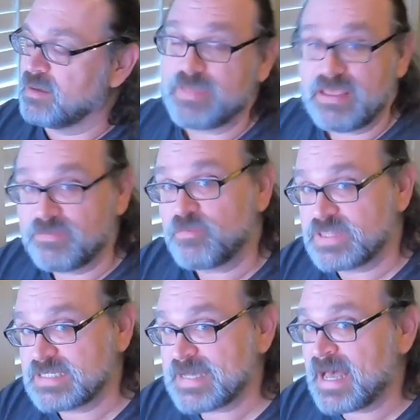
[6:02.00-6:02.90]
Even with
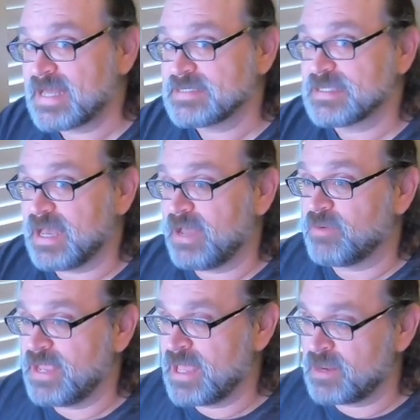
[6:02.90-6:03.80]
the dots, I
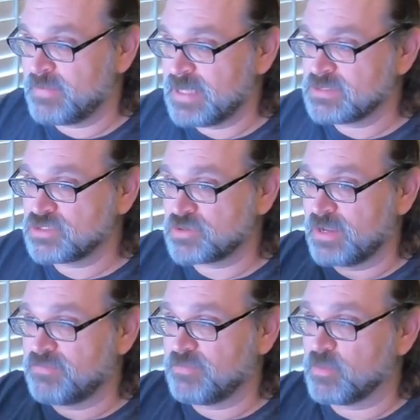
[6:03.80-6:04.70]
would animate
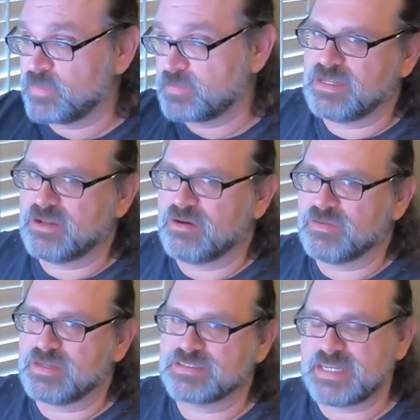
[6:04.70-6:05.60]
straightforward. You
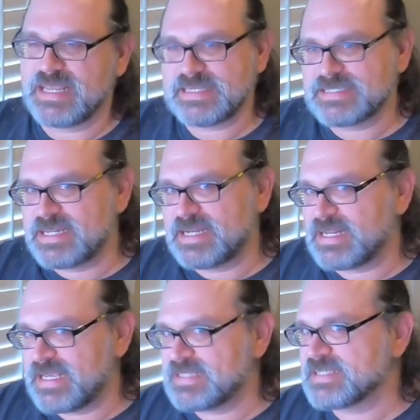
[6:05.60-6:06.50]
know, there's an ease in and
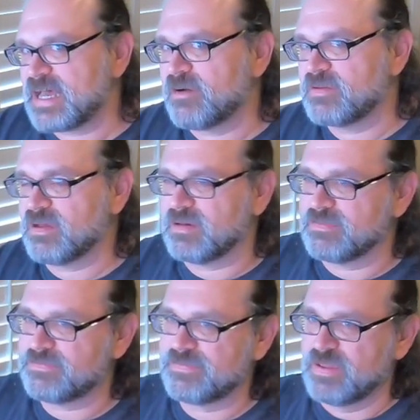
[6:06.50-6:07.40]
an ease out
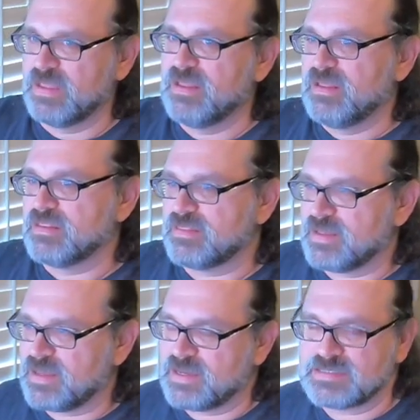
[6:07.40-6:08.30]
of
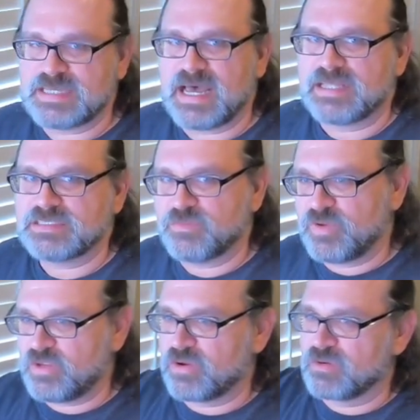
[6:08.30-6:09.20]
the dots
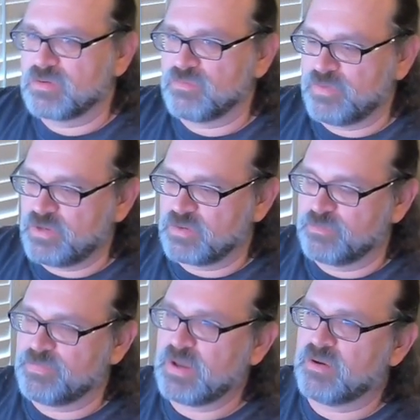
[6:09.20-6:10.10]
when you're
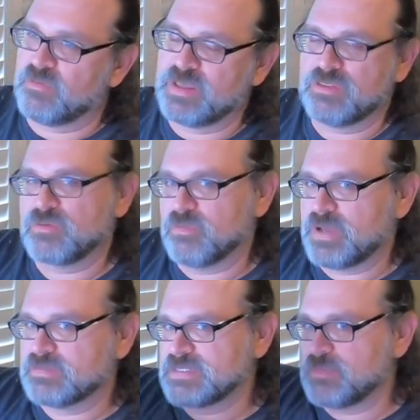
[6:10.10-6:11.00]
going through a
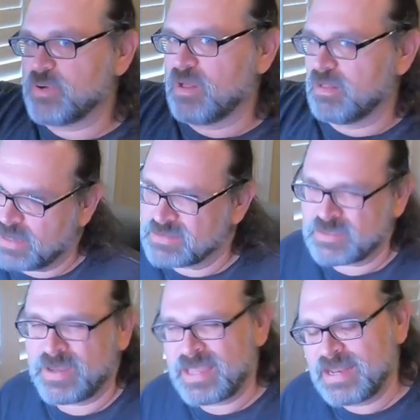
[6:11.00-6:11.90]
bouncing ball.
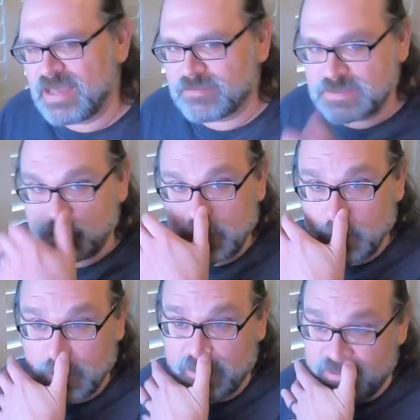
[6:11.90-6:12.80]
So I was pretty
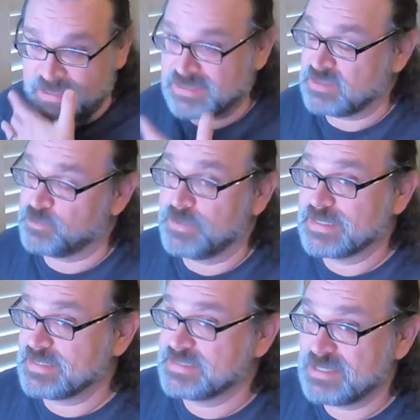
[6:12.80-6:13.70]
aware of it.
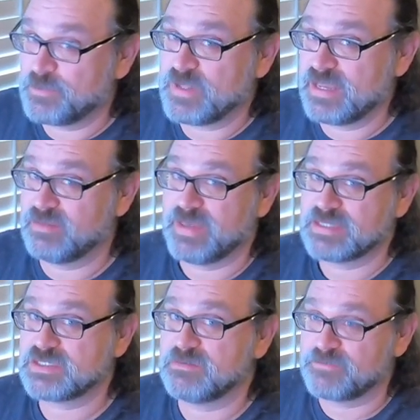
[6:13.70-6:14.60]
It's a simple
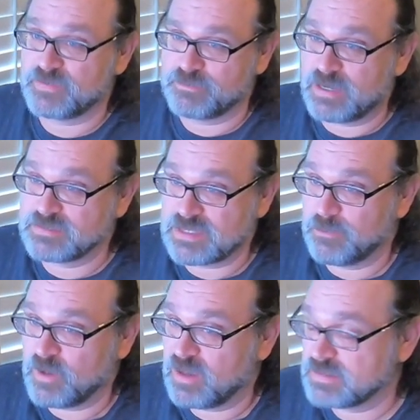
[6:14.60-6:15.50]
animation for bouncing
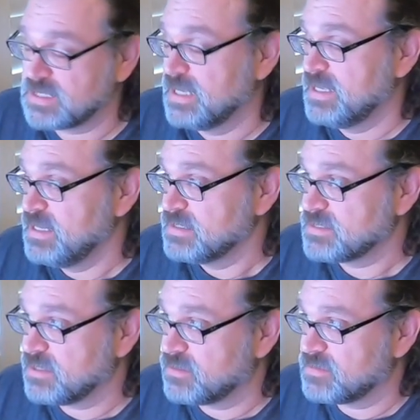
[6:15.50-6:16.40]
balls.
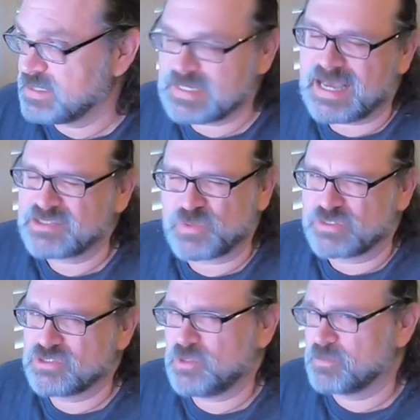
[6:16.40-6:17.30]
So the dots were
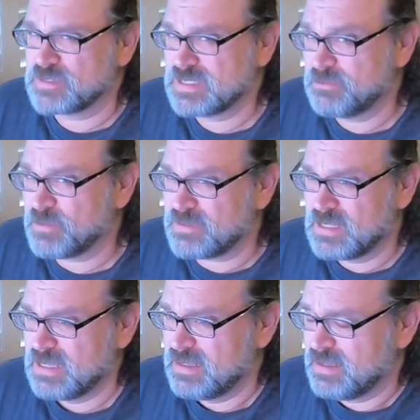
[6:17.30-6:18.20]
super simple.
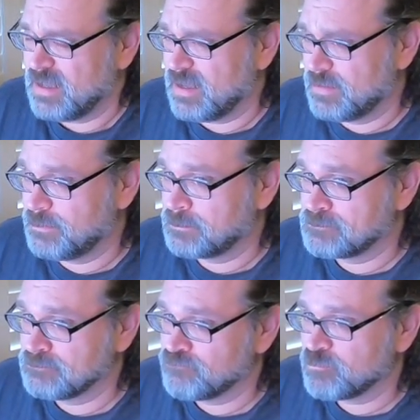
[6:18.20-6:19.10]

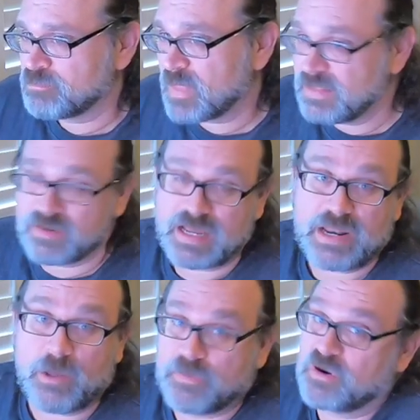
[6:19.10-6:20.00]
They're not
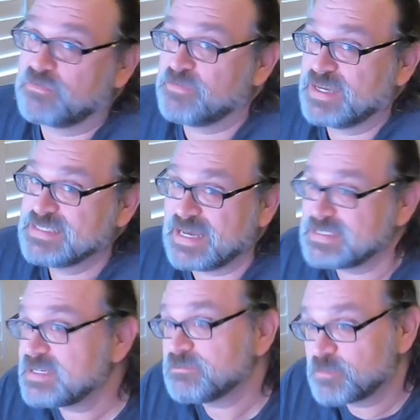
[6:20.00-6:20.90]
all perfect. I
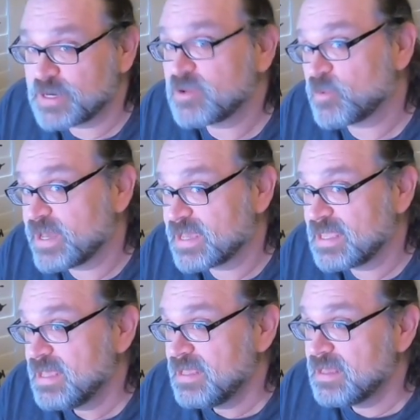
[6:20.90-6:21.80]
did them pretty
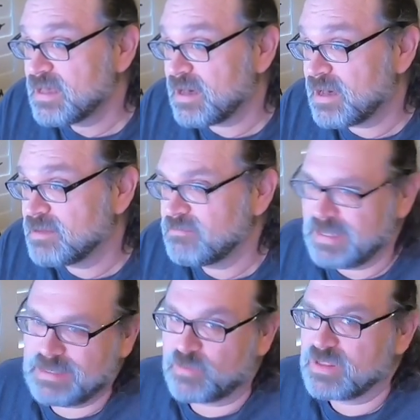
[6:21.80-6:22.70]
quick.
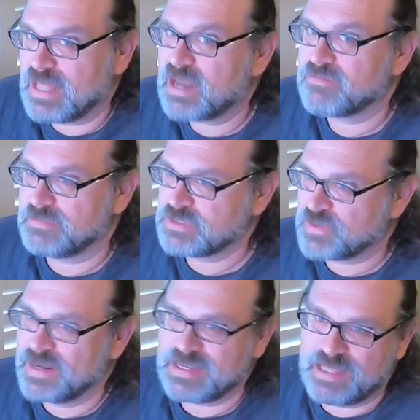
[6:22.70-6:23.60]
And there were a lot of them, and
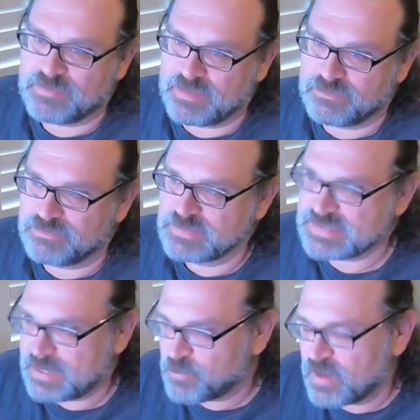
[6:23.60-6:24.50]
trying to keep them
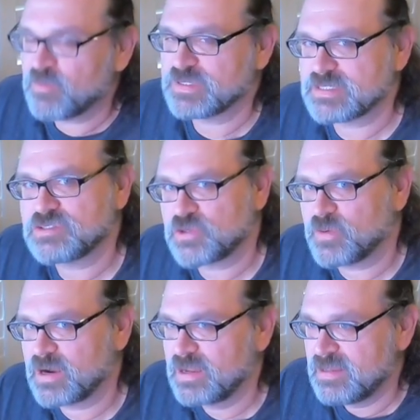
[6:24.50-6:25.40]
separate was a
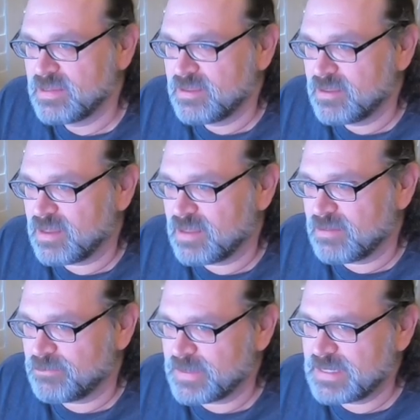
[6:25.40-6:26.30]
chore.
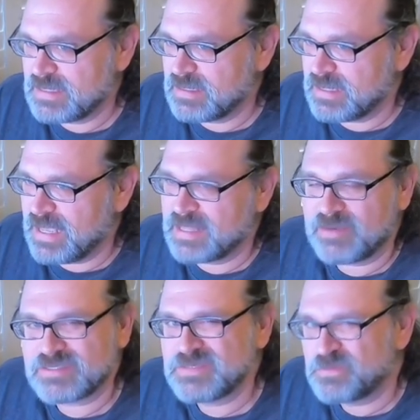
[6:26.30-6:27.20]
But yeah,
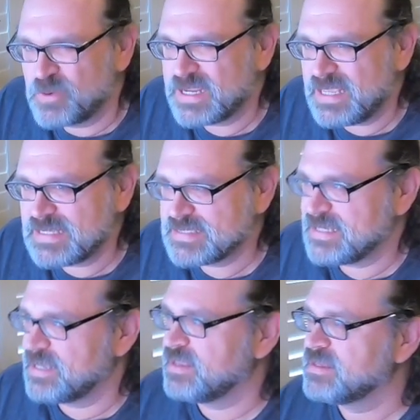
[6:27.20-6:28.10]
that was pretty easy.
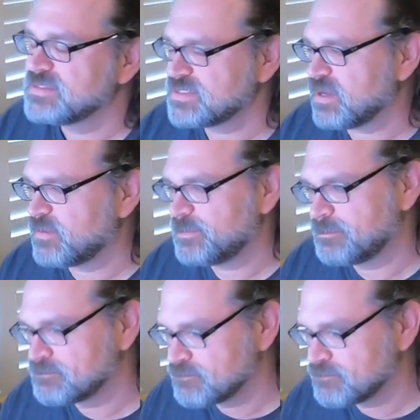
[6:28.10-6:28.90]
So